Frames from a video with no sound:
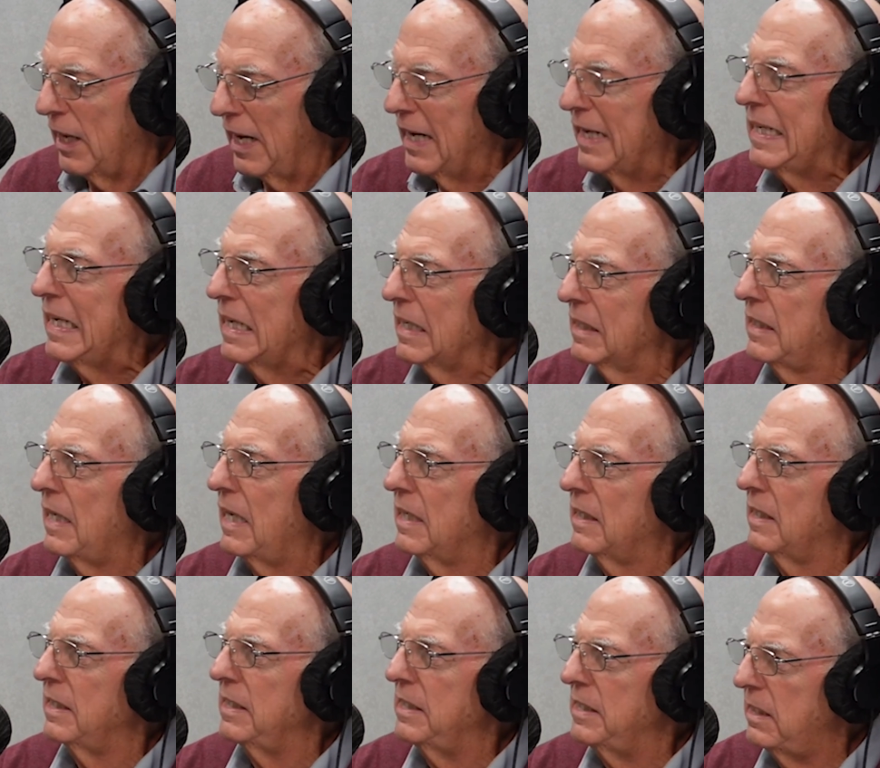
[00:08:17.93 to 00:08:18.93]
I got that
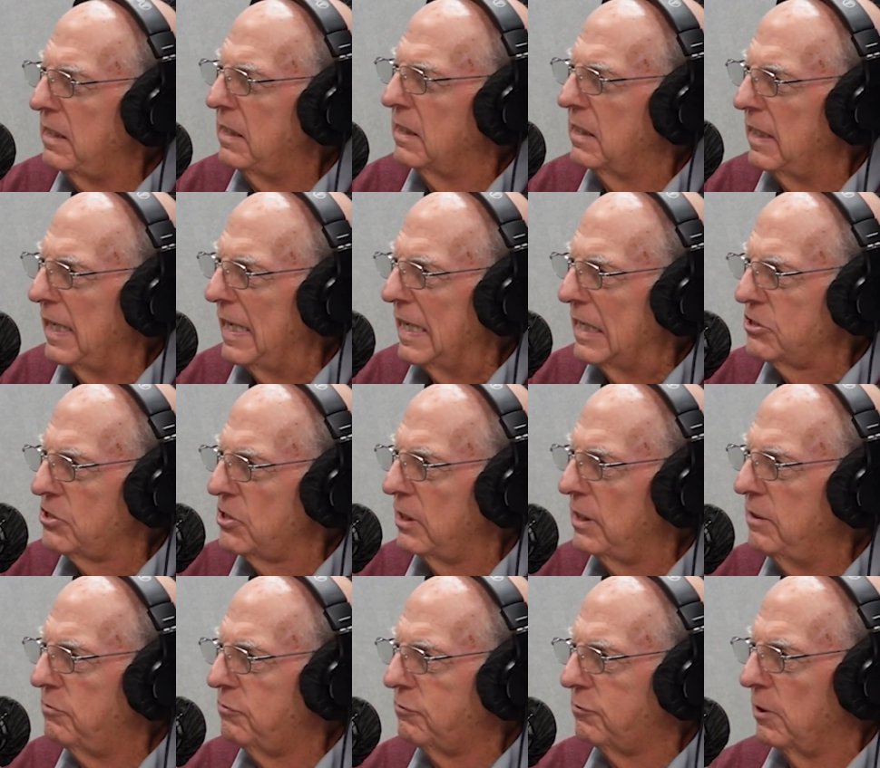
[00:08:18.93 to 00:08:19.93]
idea
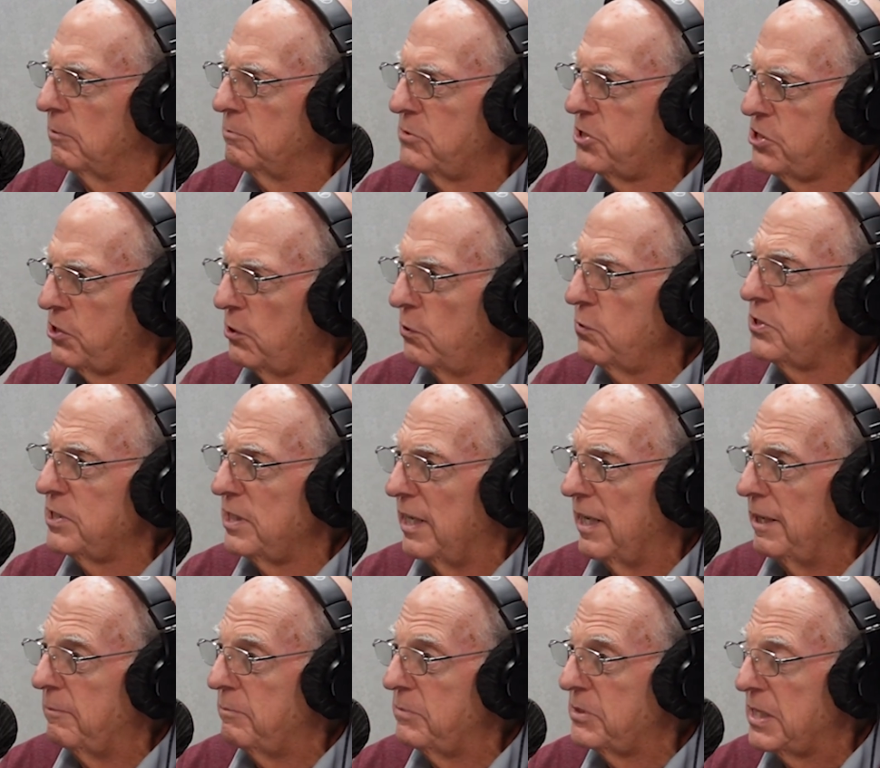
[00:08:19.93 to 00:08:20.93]
actually from
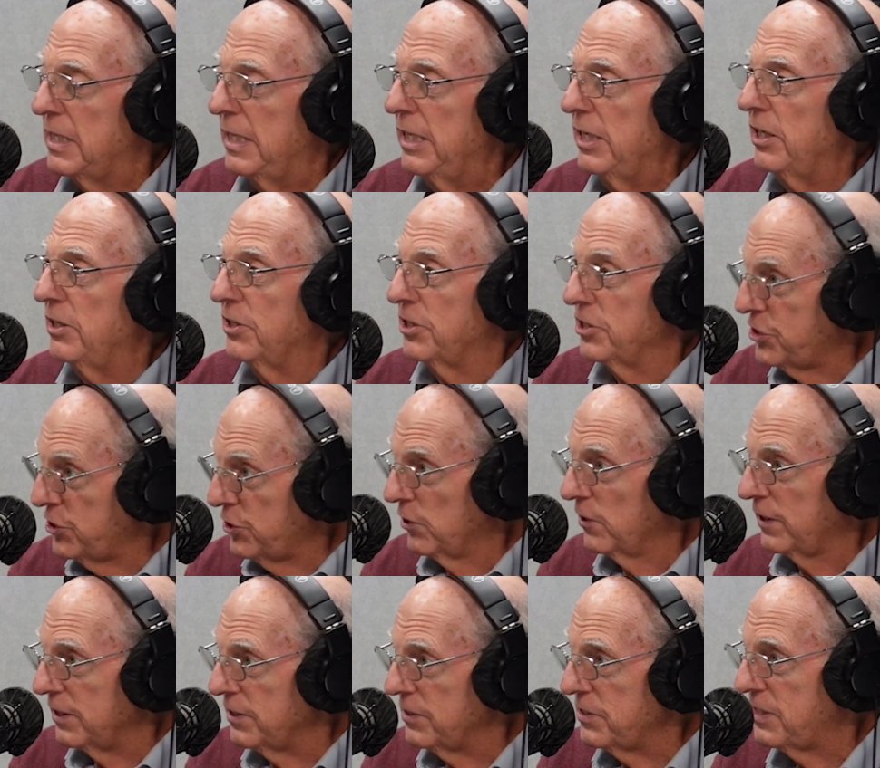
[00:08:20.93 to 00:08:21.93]
Showtime's The
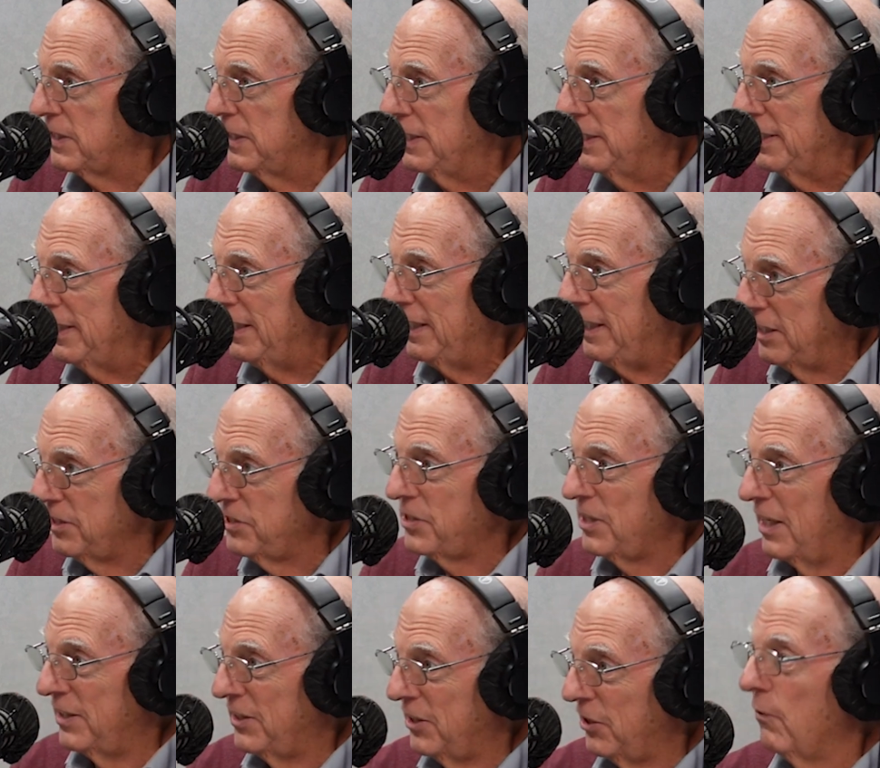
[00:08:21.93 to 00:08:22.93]
Circus
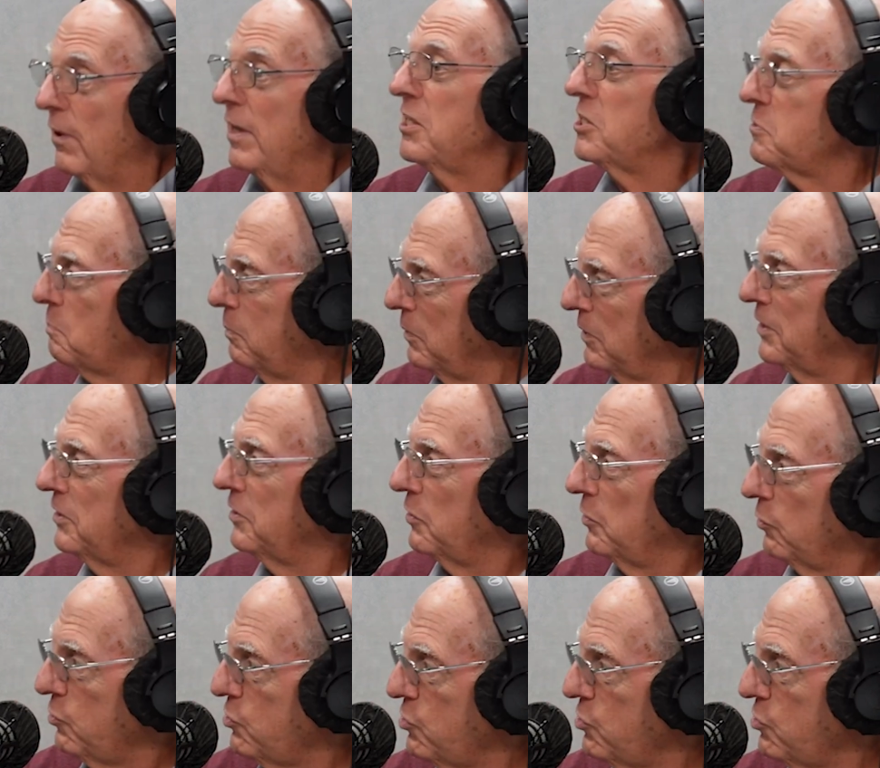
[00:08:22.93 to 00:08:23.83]
inside the greatest political